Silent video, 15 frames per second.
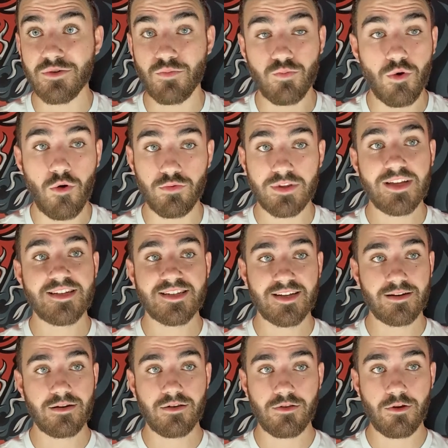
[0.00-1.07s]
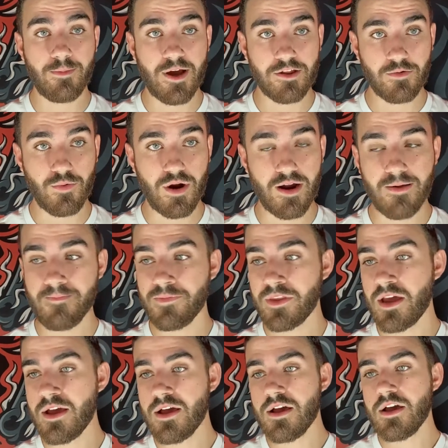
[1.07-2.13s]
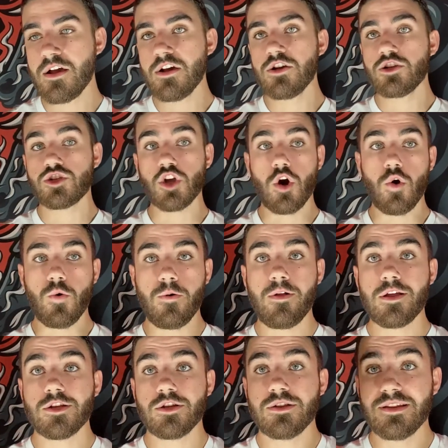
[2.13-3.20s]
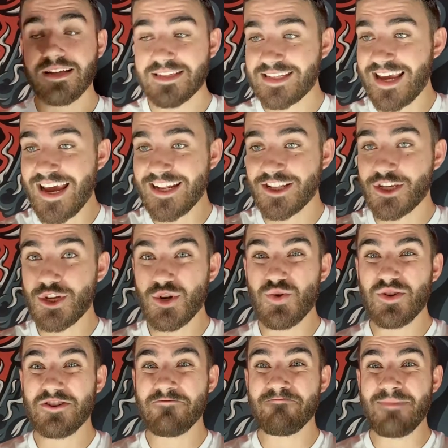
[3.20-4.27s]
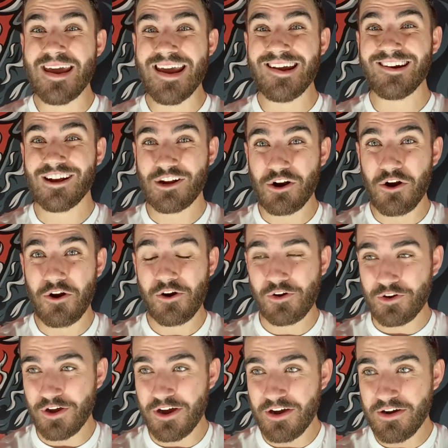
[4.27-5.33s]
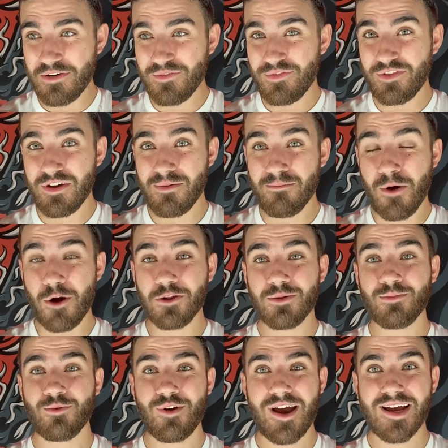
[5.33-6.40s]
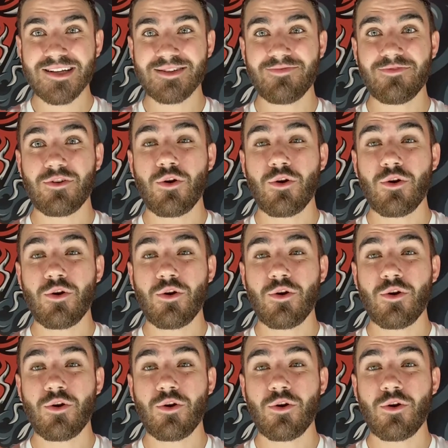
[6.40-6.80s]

won't listen no matter what. So, let's get to the main card of the Marlon Moraes,